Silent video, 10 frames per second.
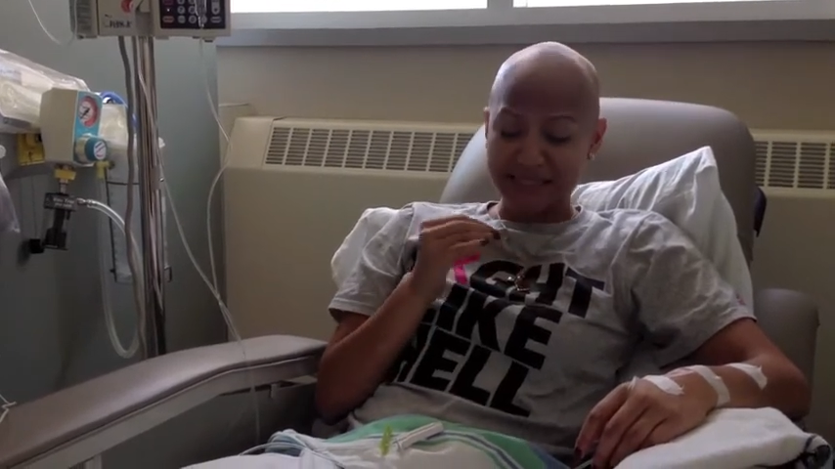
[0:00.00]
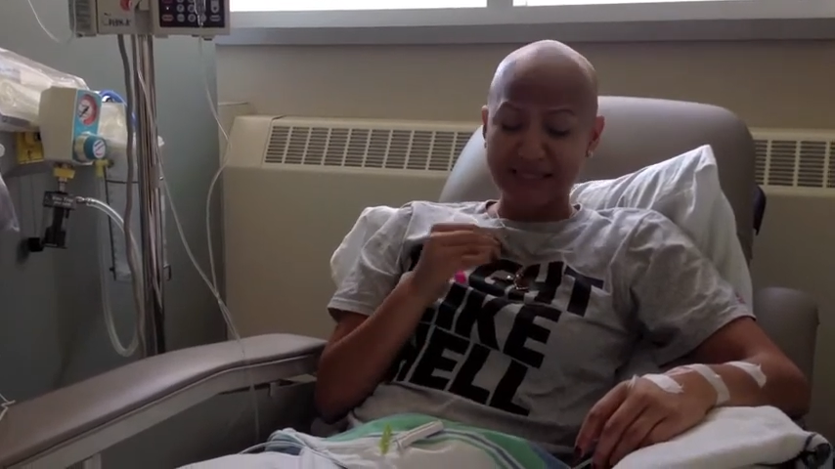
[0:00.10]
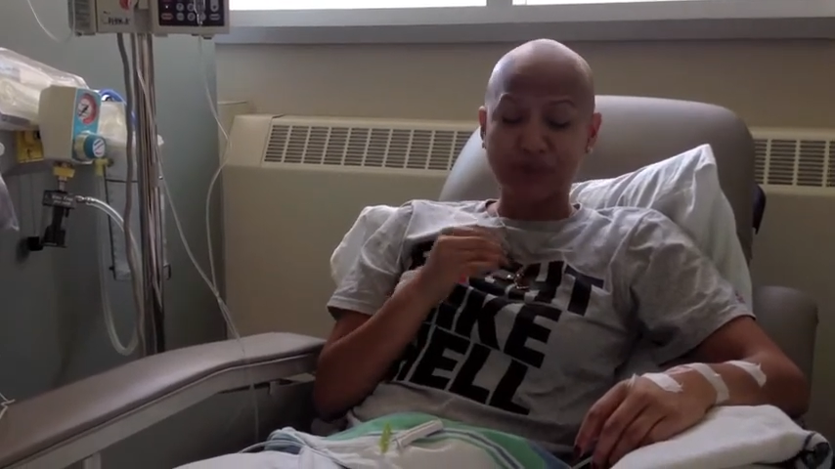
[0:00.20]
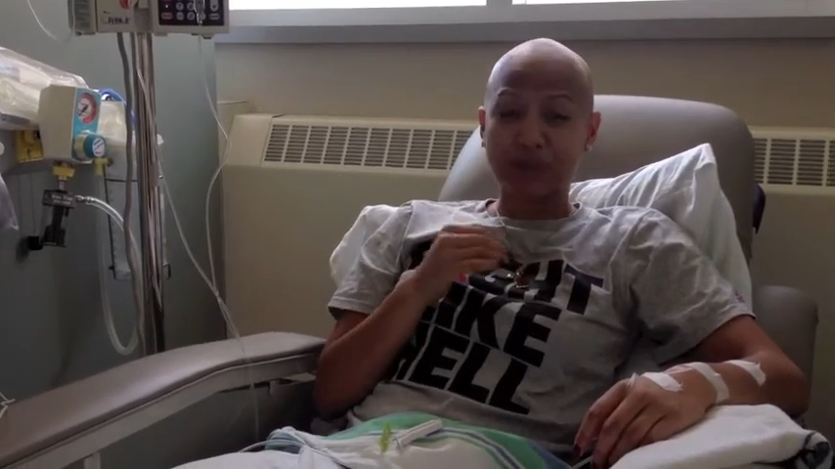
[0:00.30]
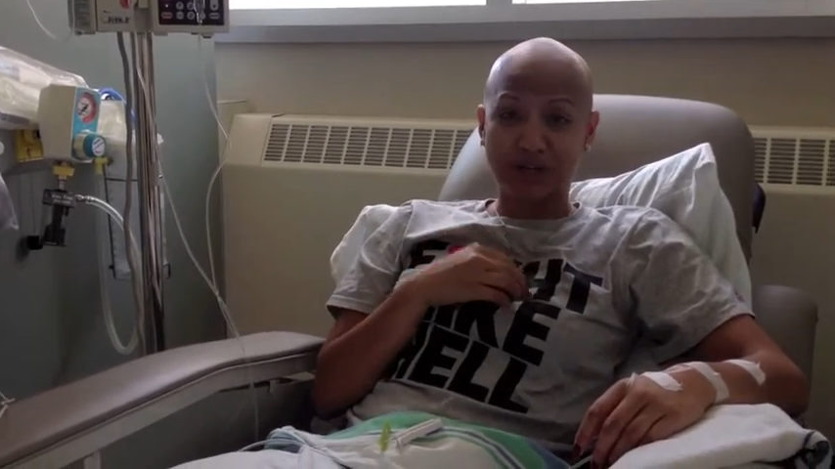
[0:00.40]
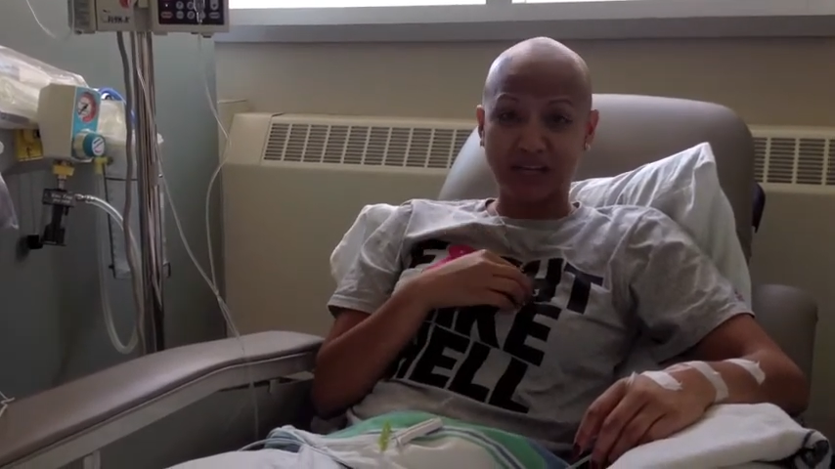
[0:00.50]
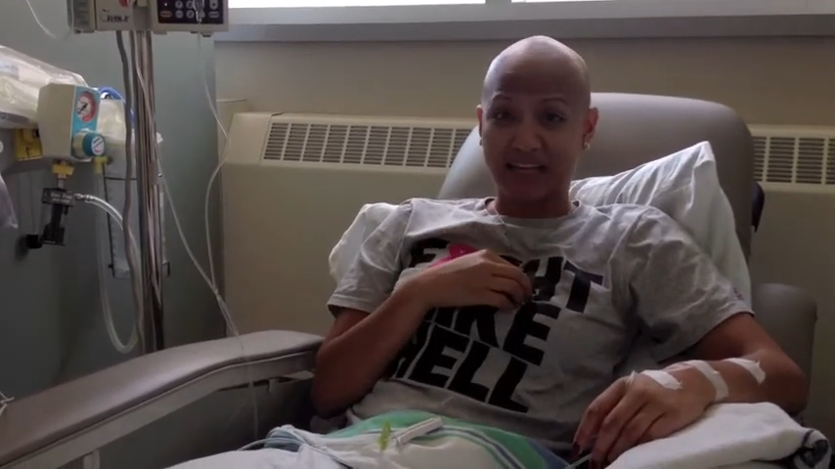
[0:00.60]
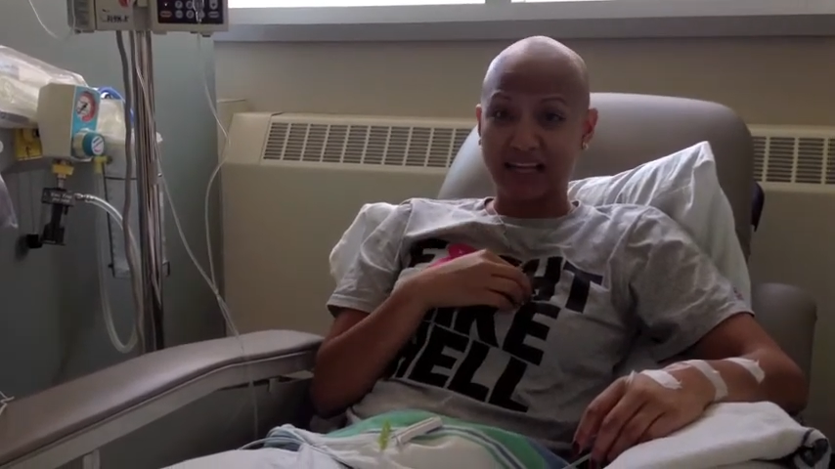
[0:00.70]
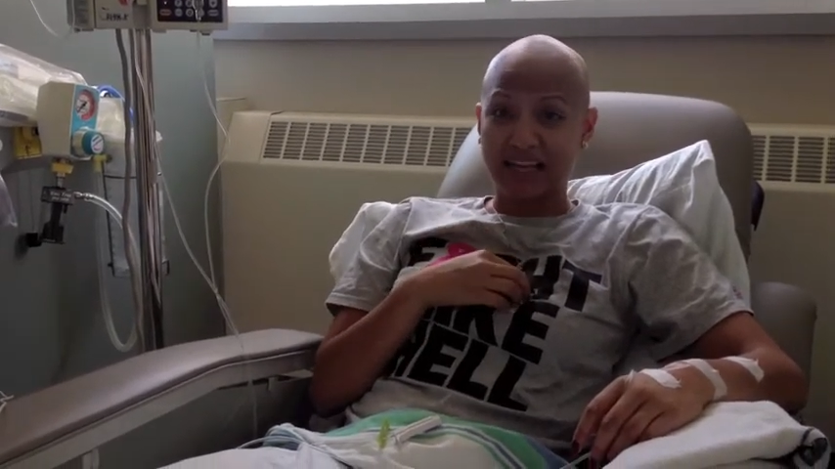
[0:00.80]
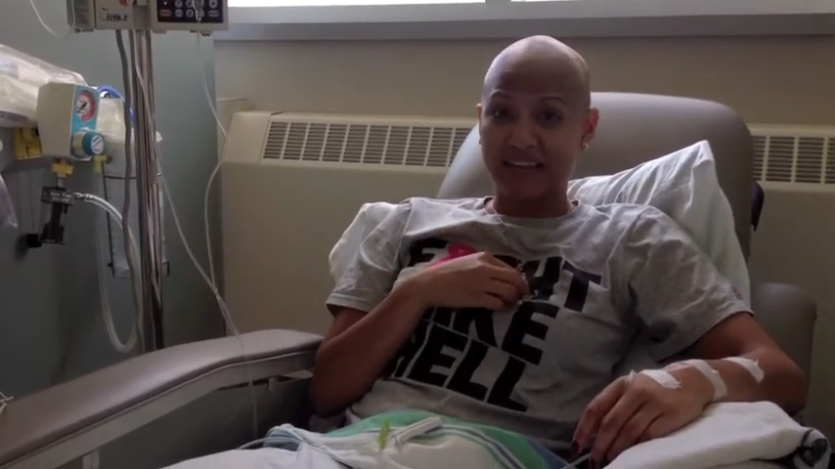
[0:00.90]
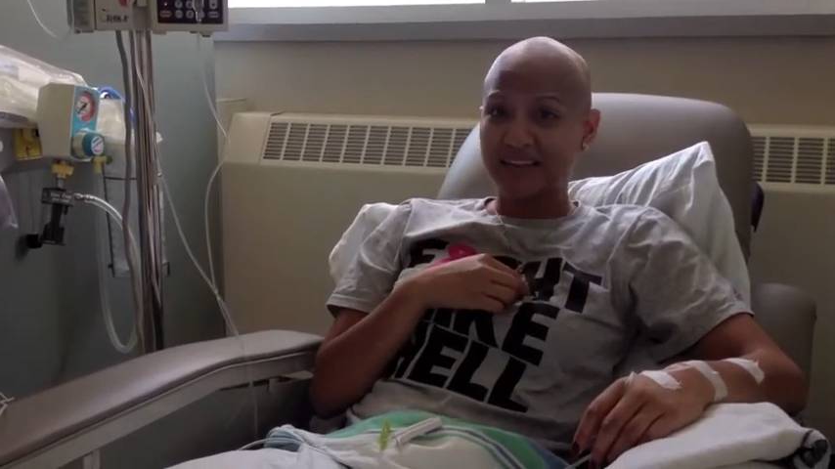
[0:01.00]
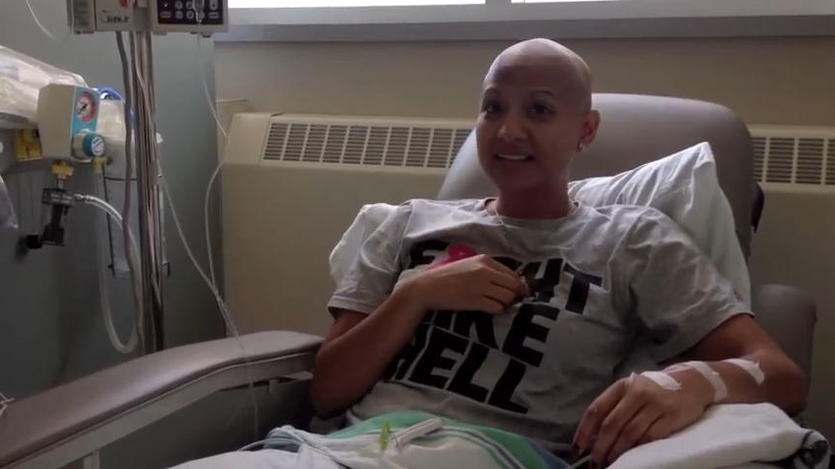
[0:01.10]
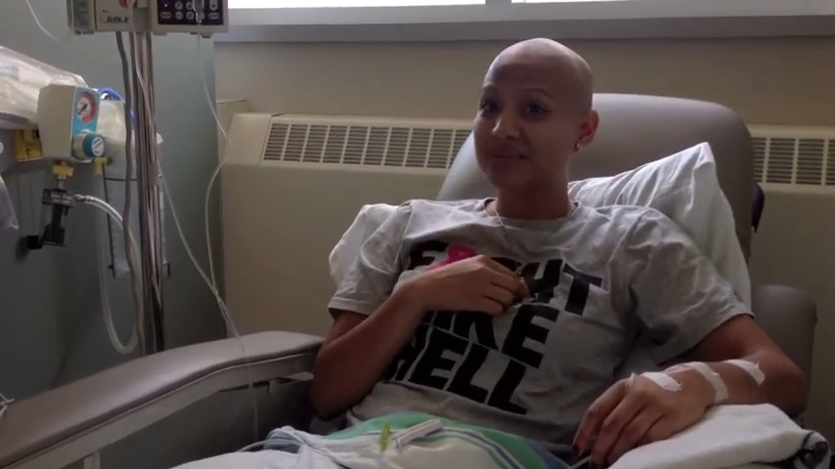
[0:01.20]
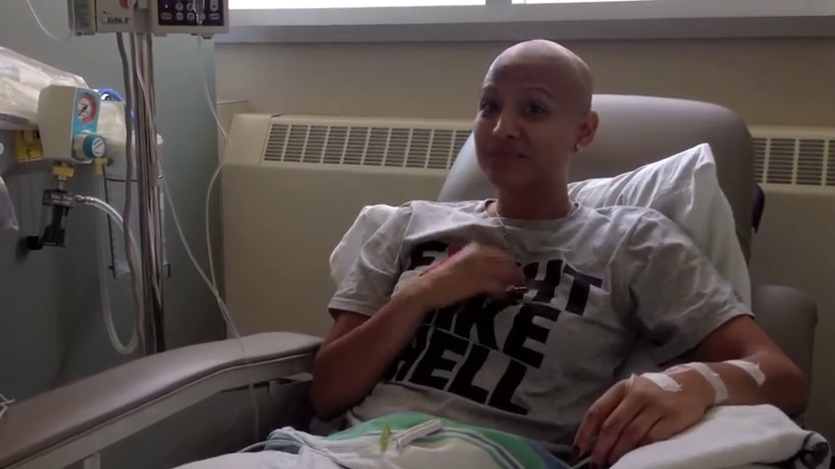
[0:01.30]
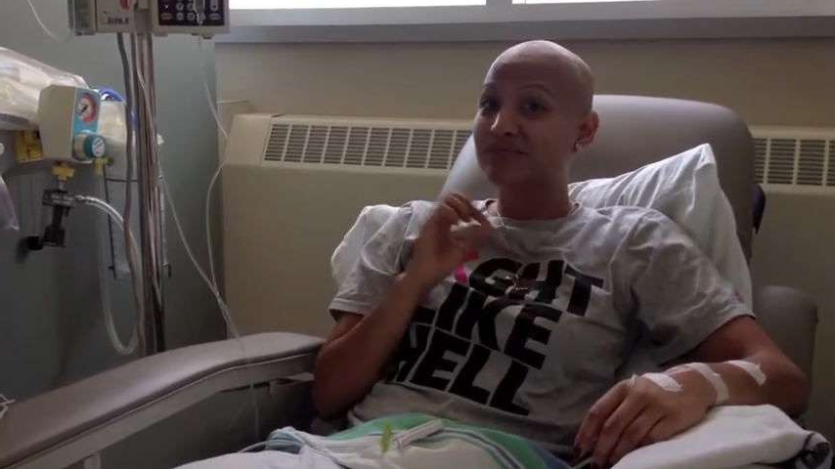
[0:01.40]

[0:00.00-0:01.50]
is working, and that's